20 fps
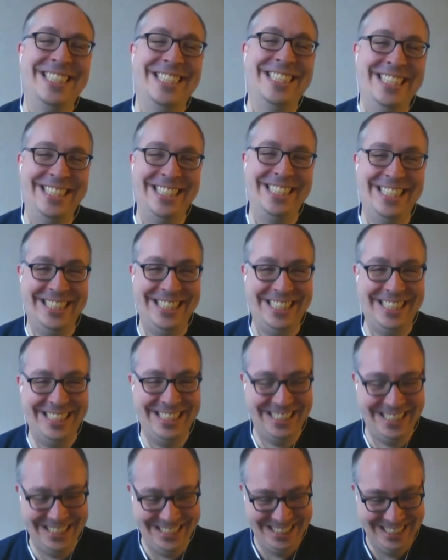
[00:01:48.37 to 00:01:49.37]
it was like
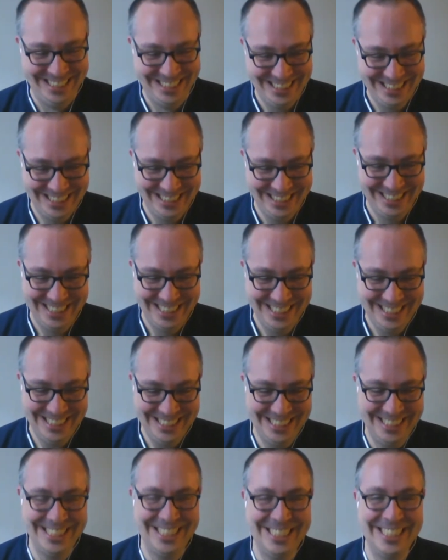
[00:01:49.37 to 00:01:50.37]
he didn't hear
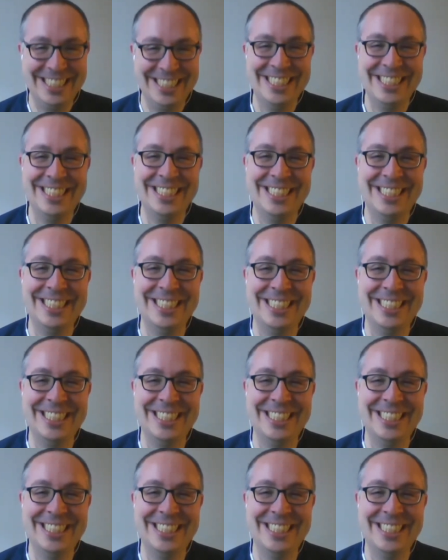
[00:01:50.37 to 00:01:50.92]
anything after James Harden.